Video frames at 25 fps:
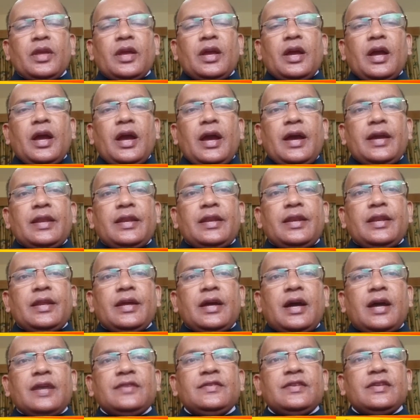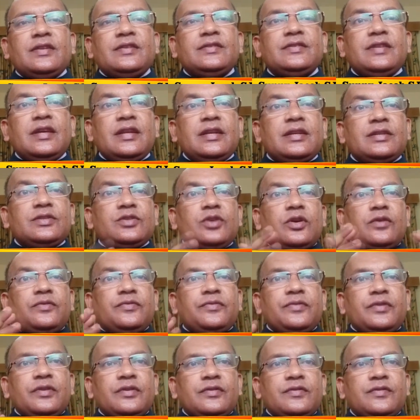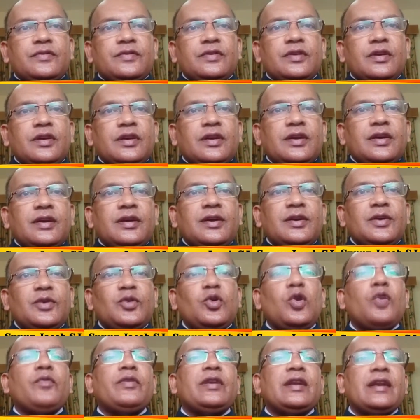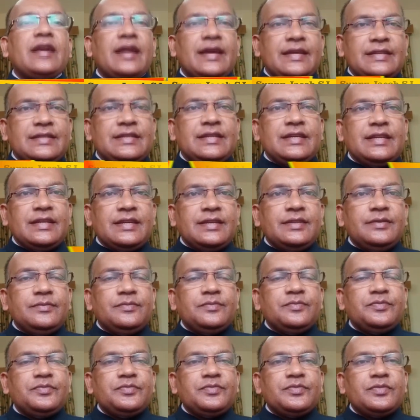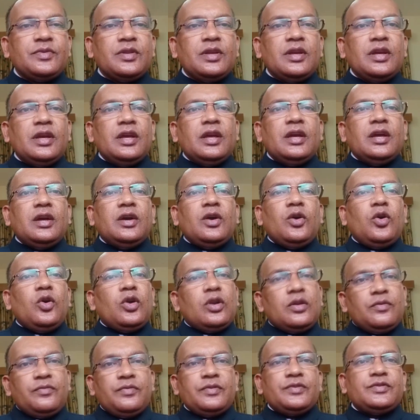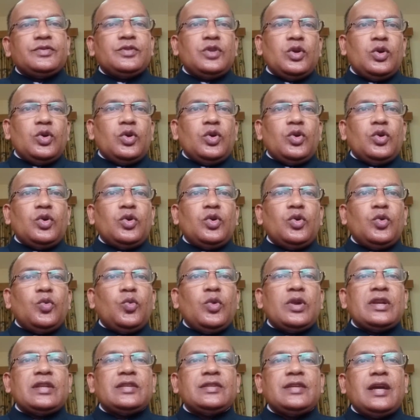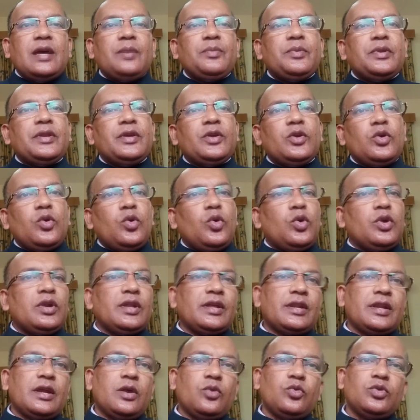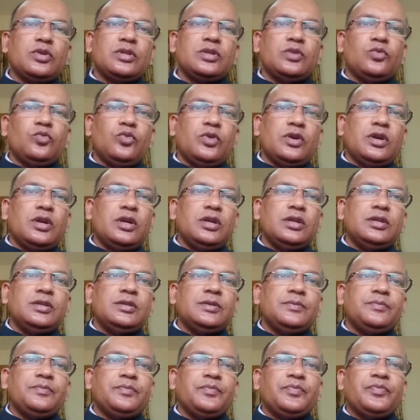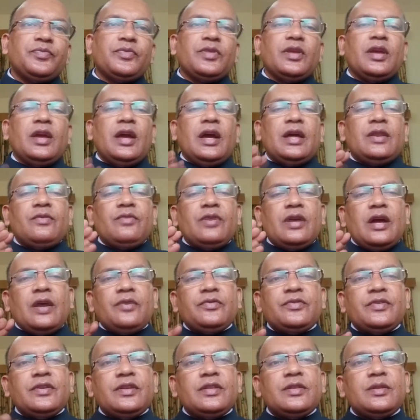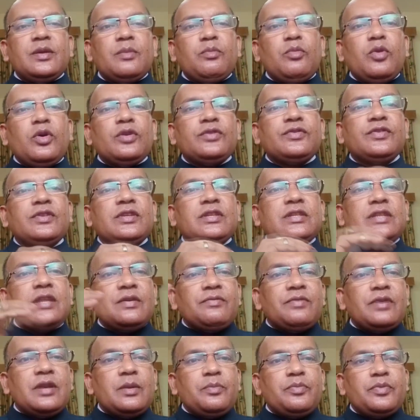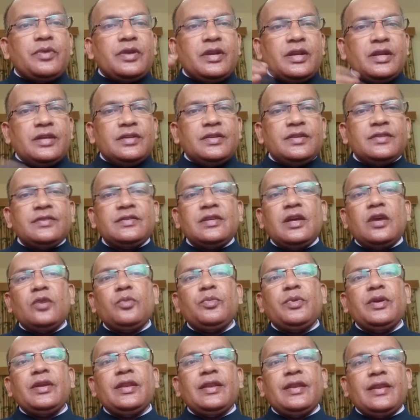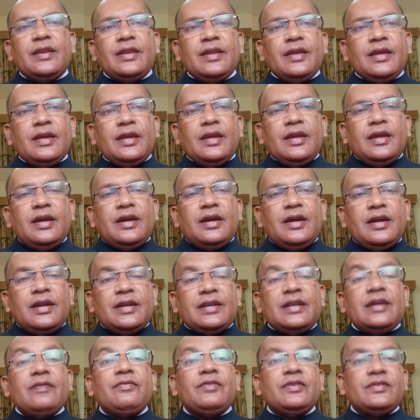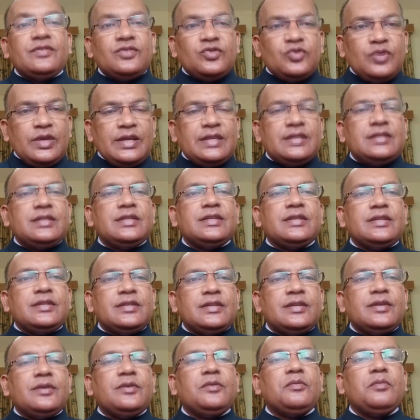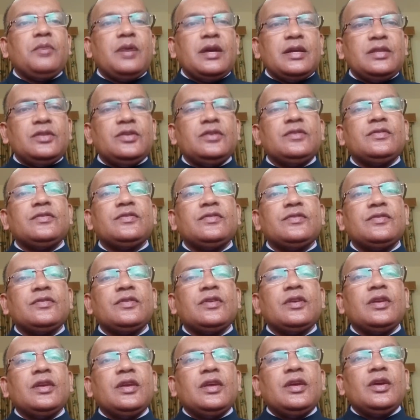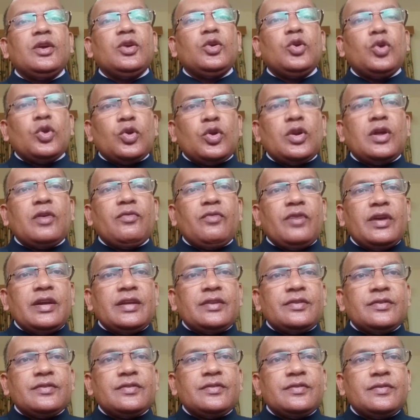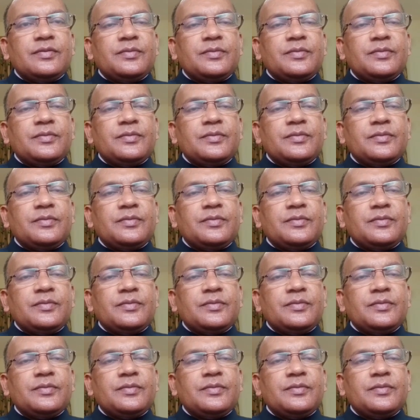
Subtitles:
And as a result of this COVID-19, all of us know what is happening all around the world. And we have seen the most developed nations have been devastated by this coronavirus.